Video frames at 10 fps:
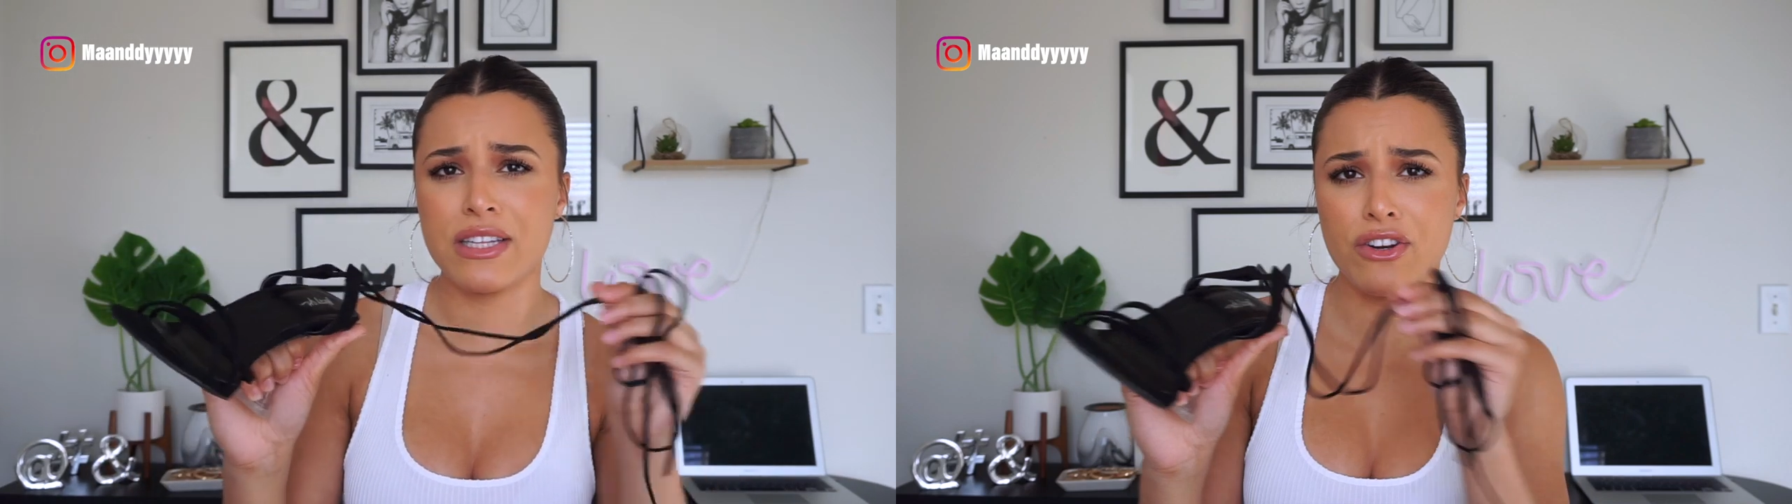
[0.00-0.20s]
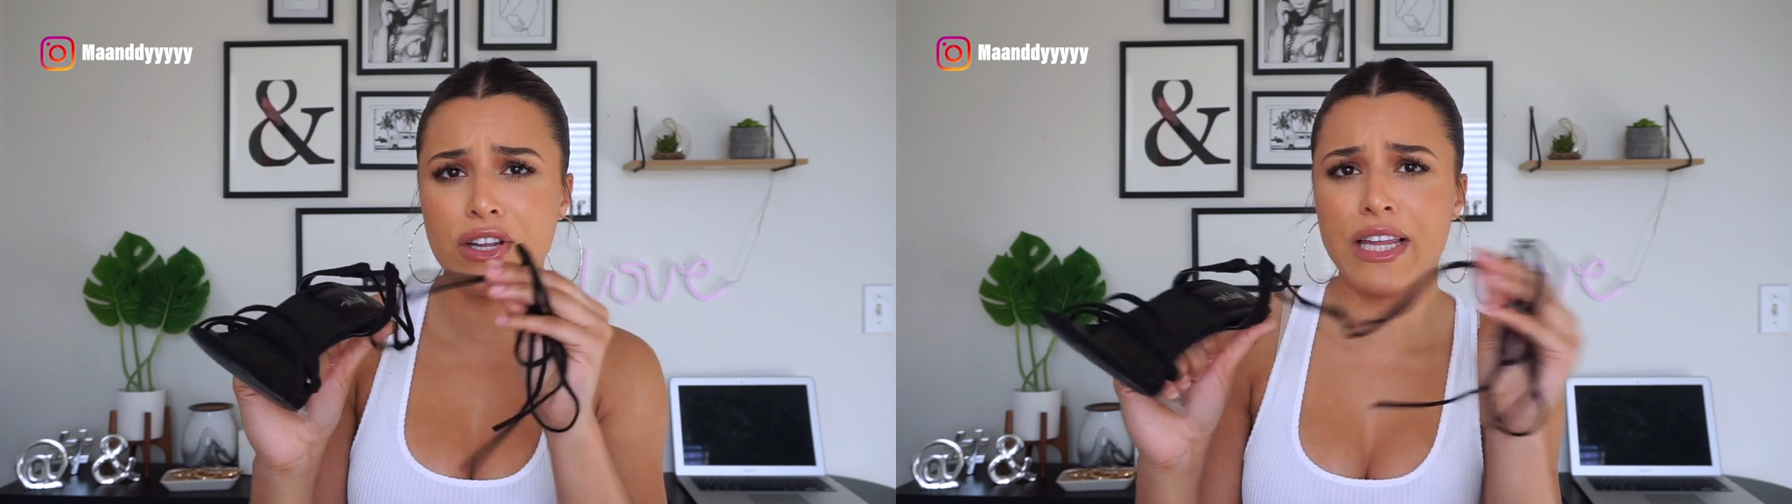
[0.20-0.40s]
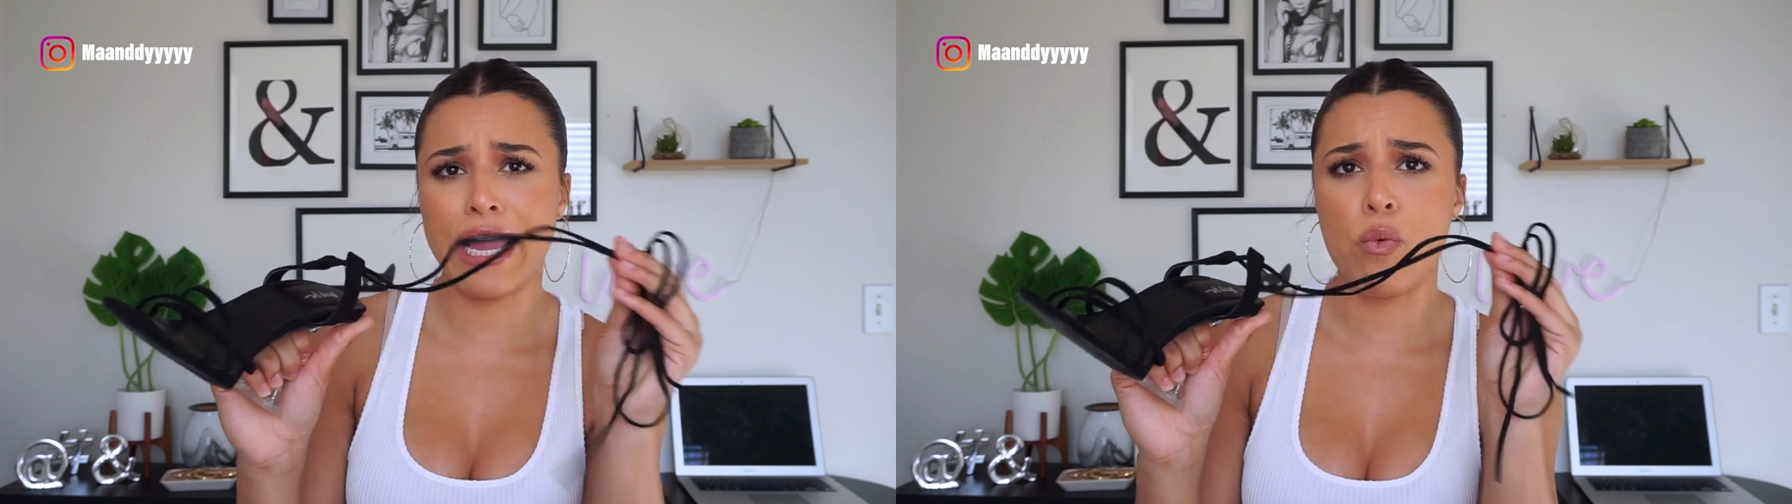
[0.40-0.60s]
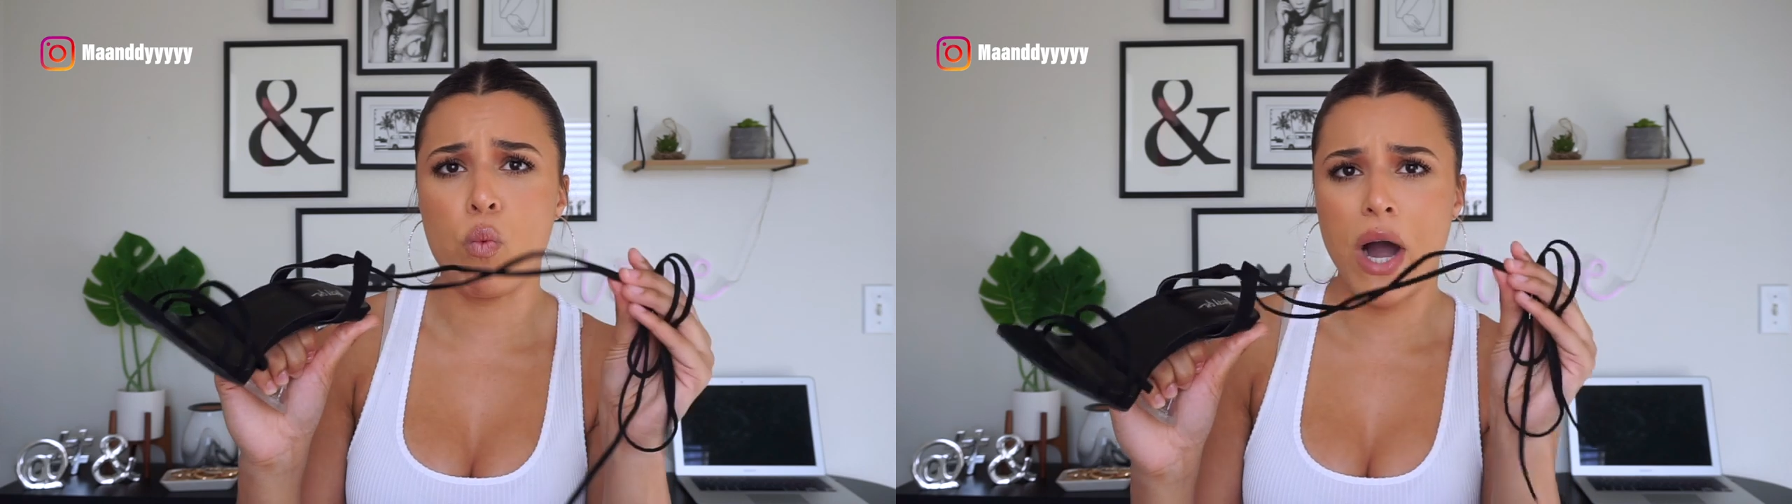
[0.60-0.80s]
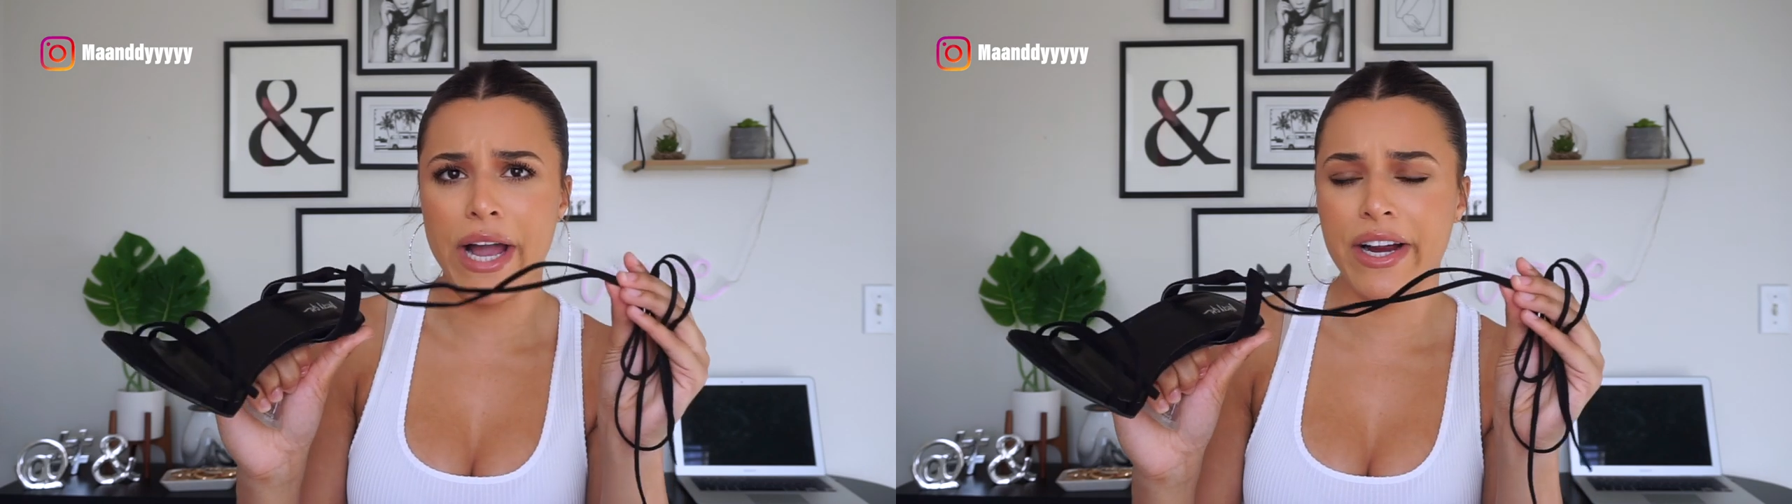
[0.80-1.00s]
literally like
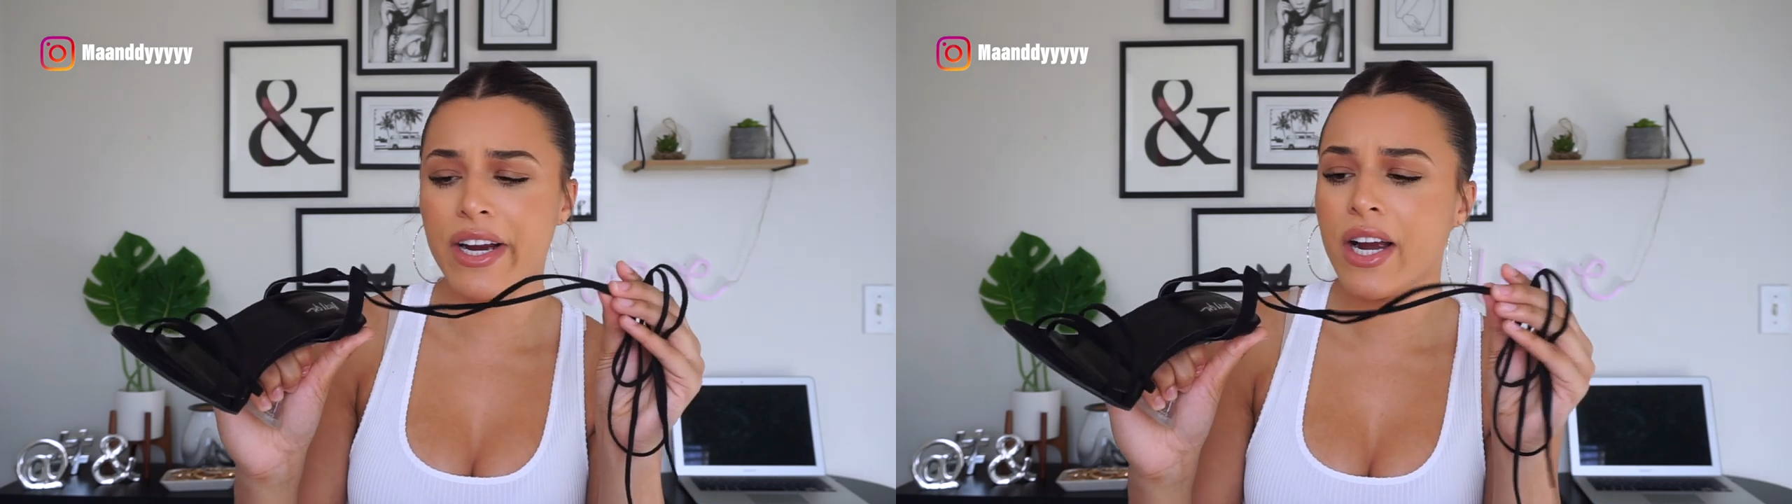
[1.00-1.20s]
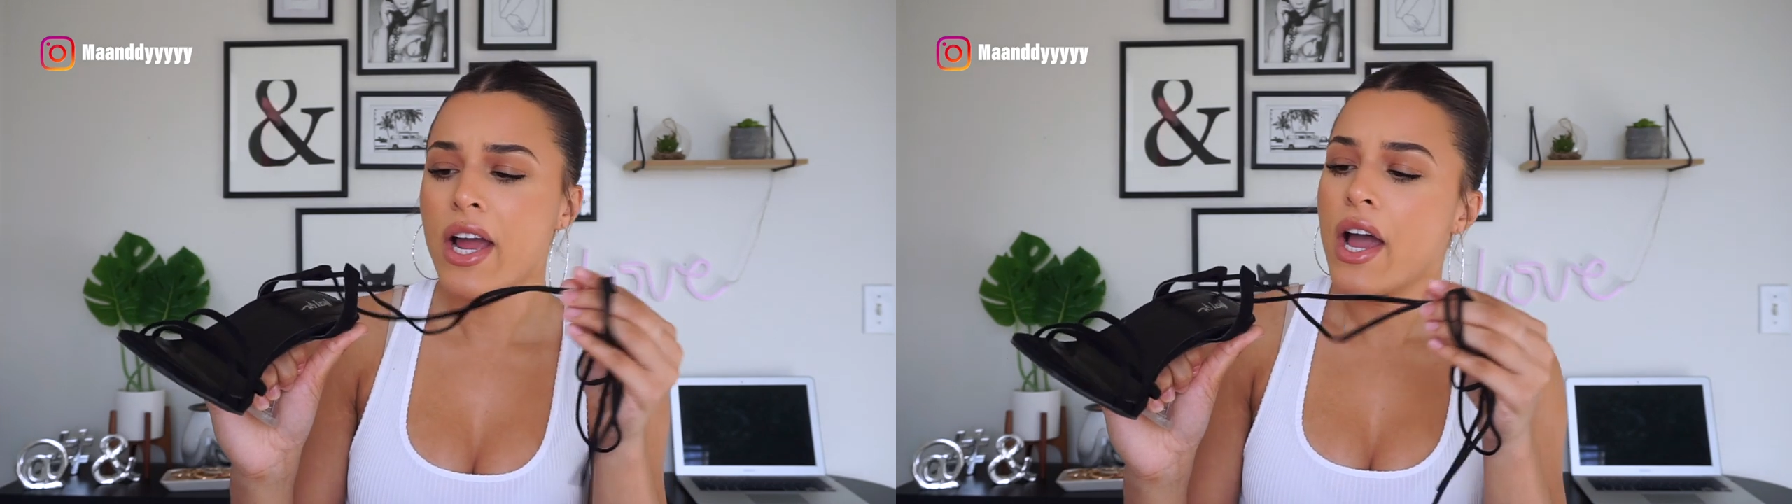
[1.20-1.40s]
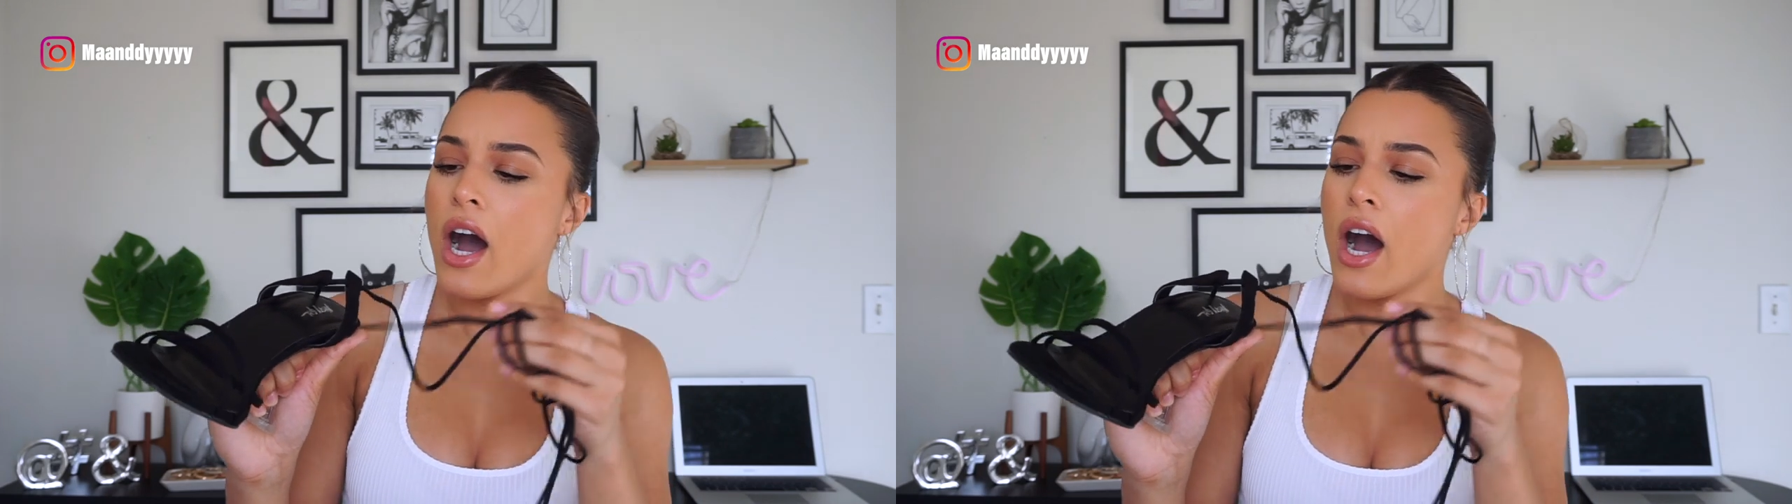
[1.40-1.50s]
wire.